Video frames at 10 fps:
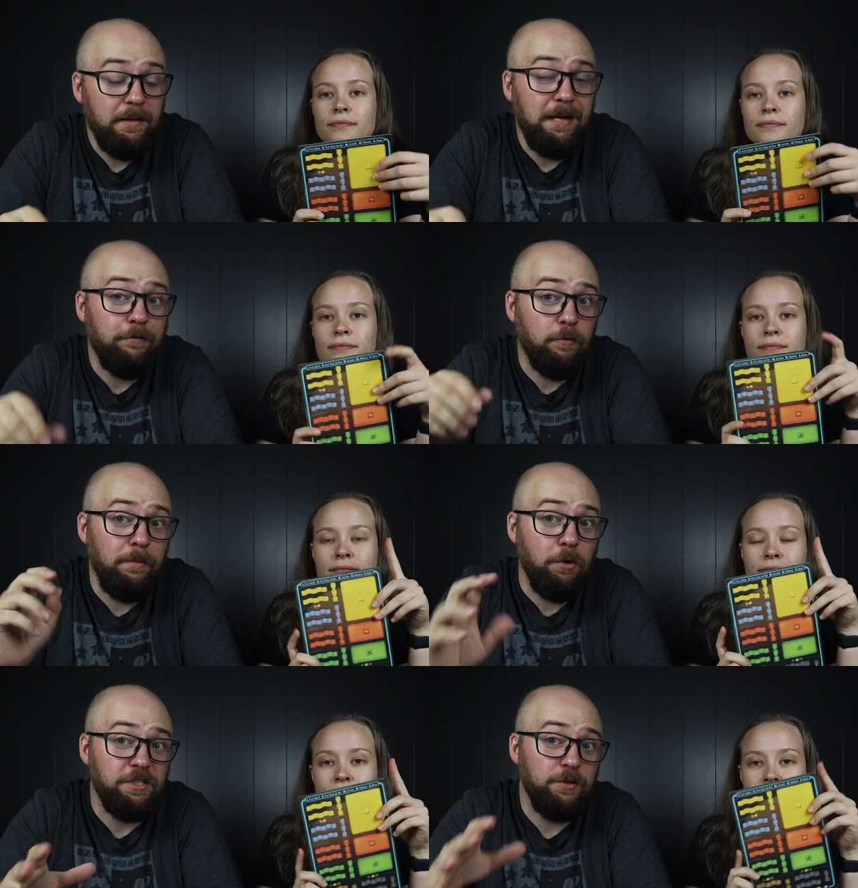Speaker 1: terraforming
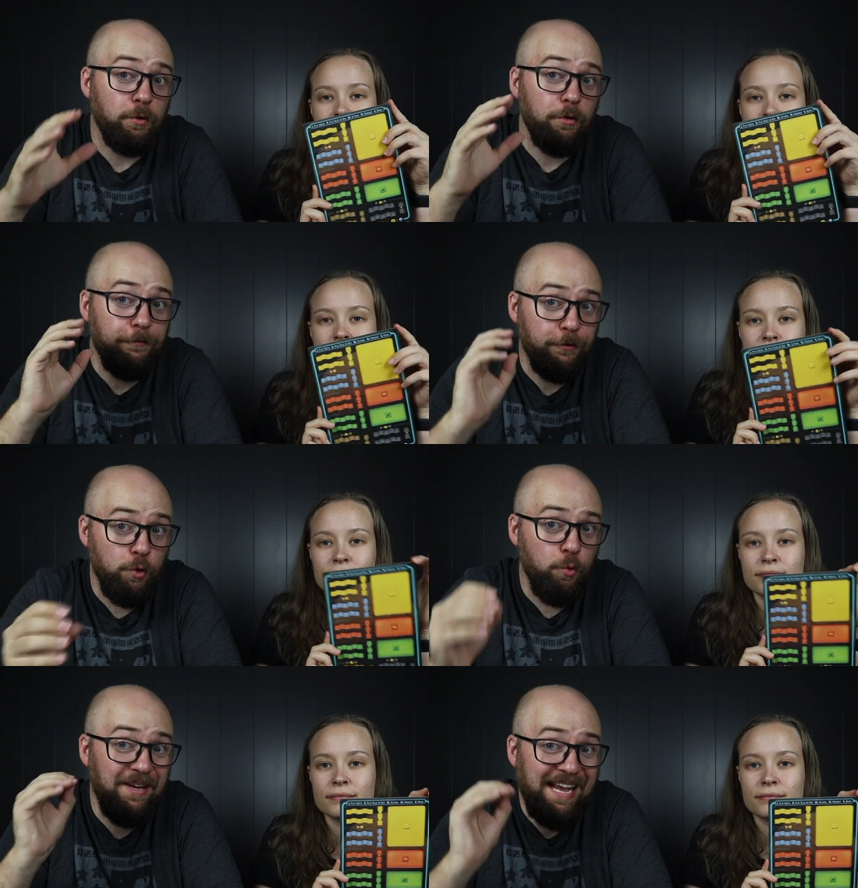mars is one of the
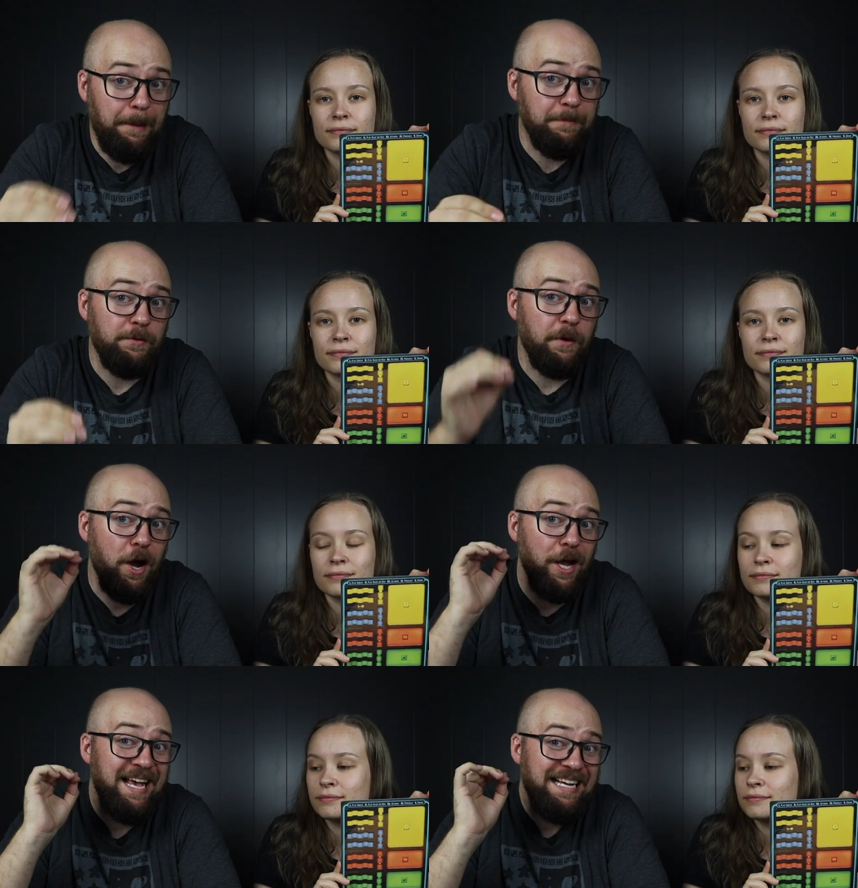few games where
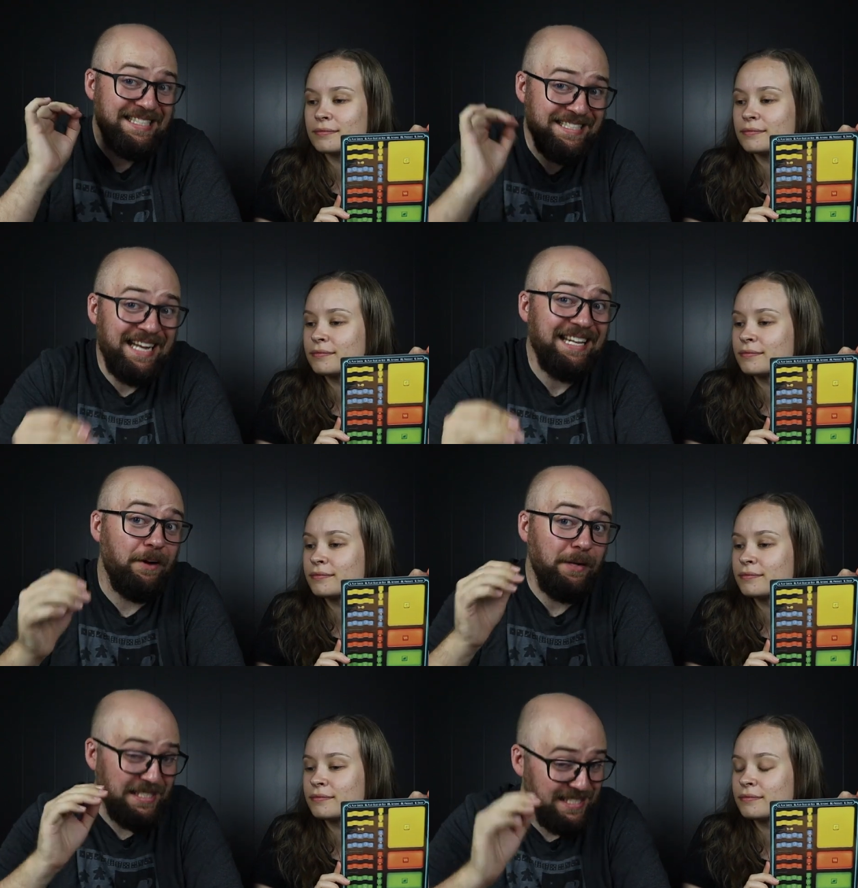i sat
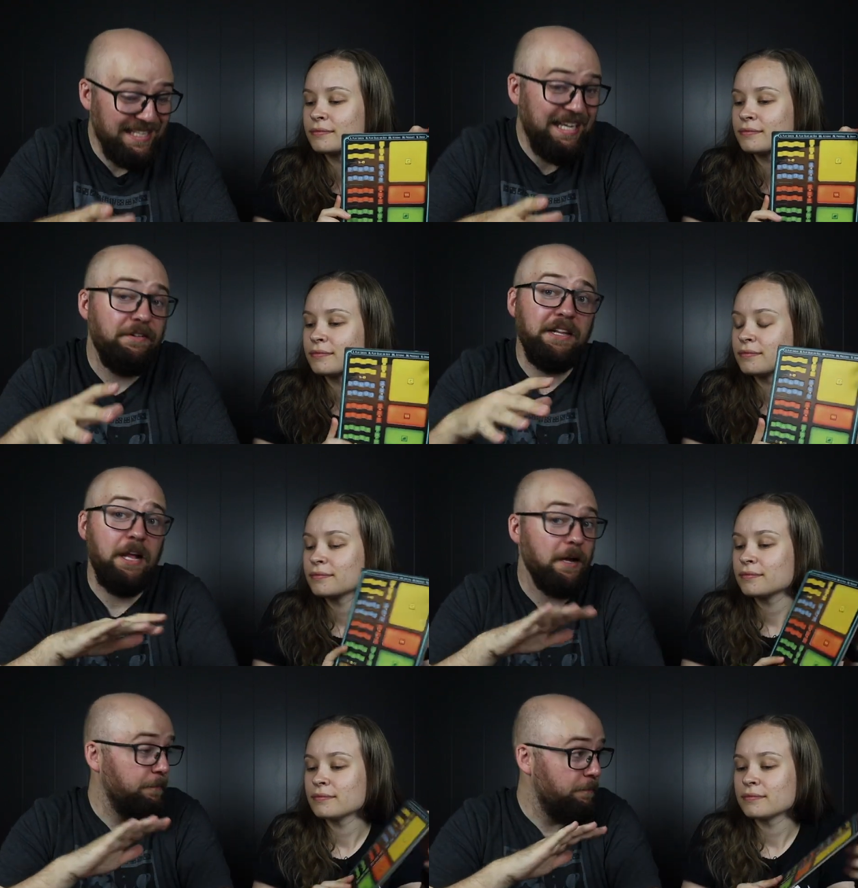down and sleeved it
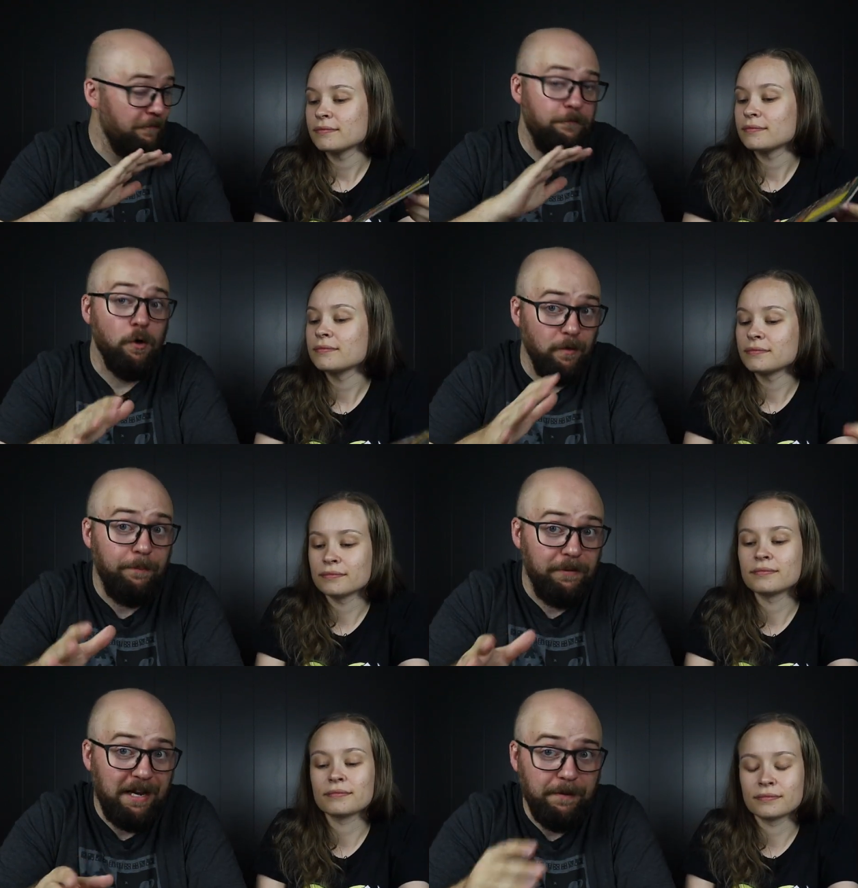like before we
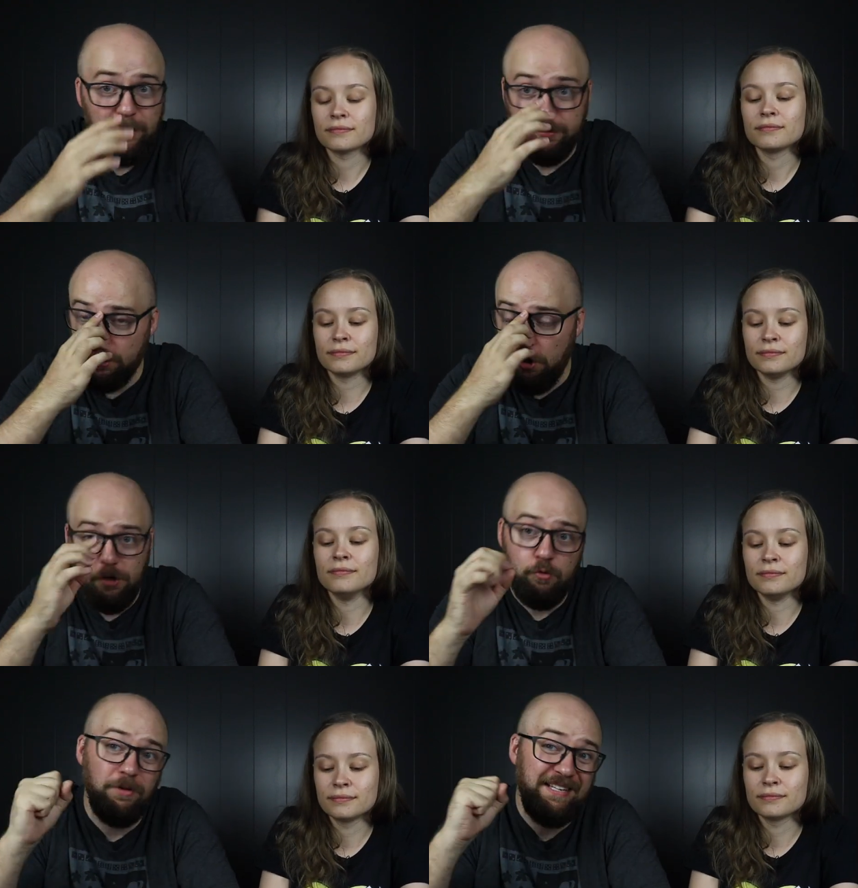played because the mm.
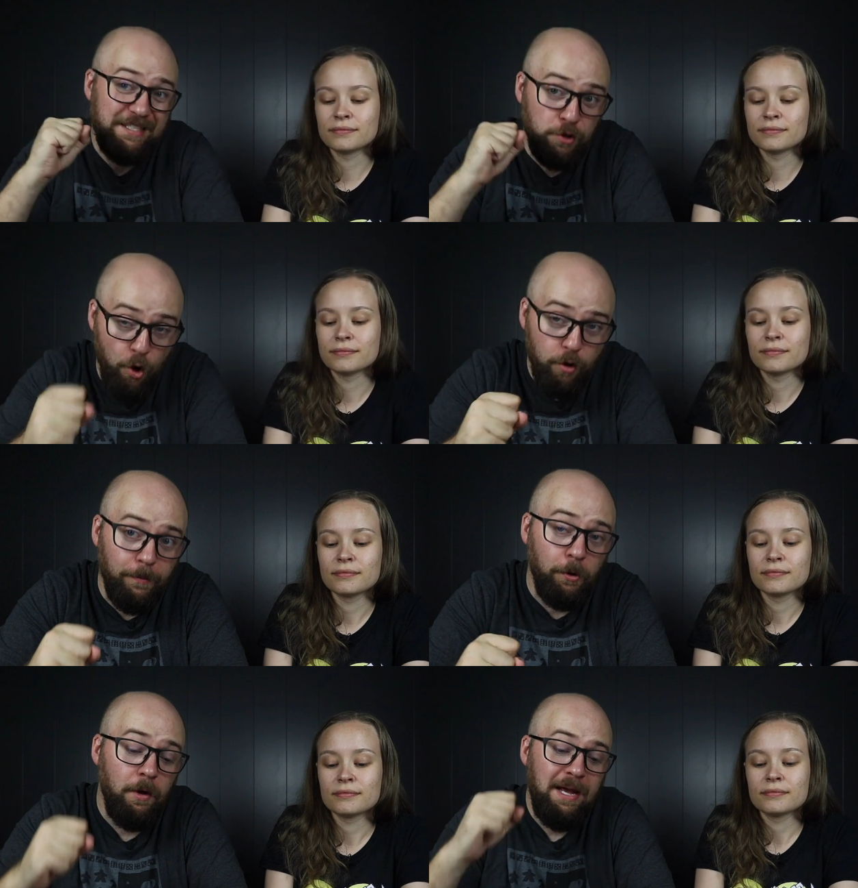card quality is
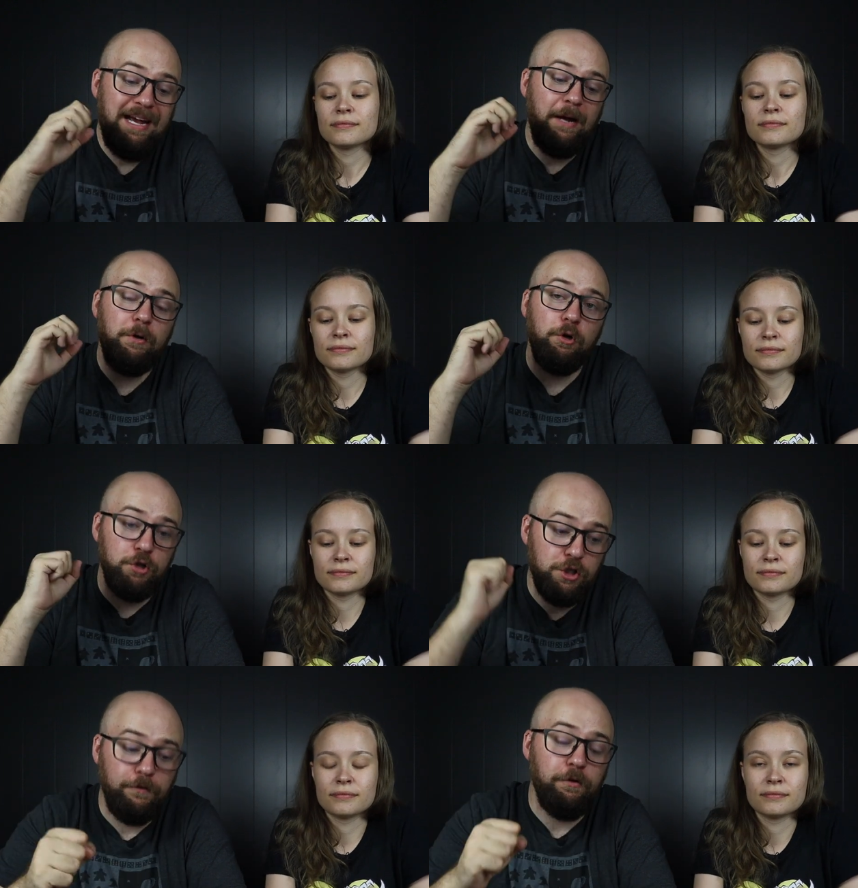horrible and when you're going
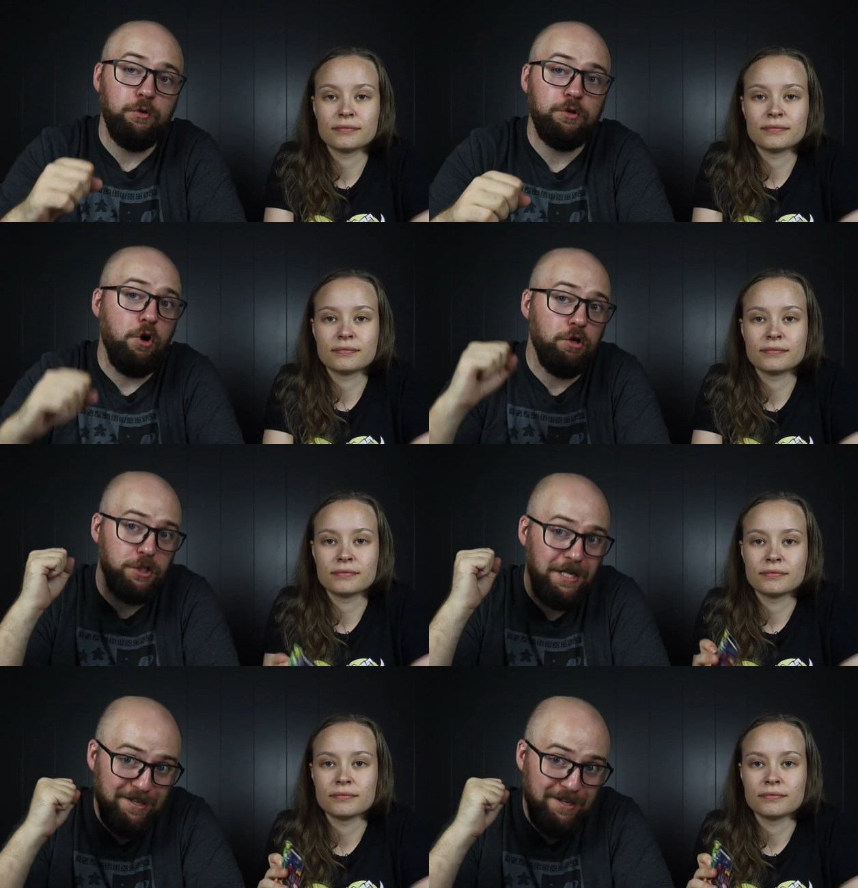to shuffle those cards